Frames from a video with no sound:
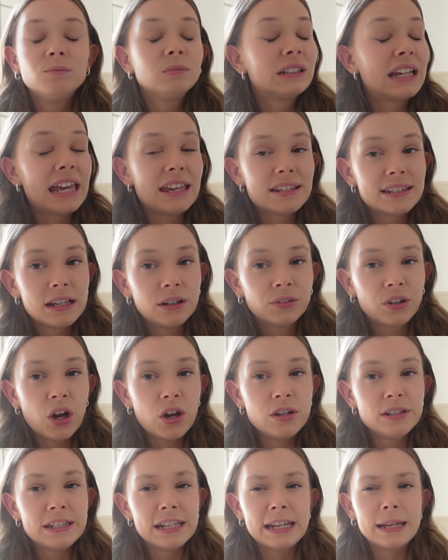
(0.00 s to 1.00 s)
get yourself
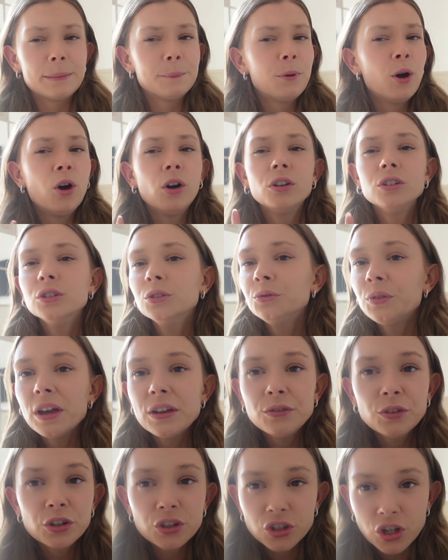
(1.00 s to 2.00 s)
cozy, put on your
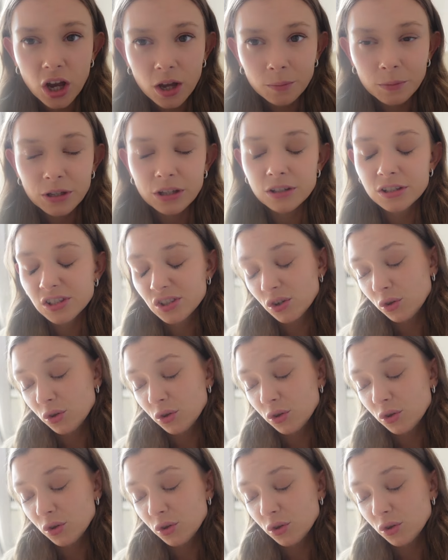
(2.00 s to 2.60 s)
favourite pyjamas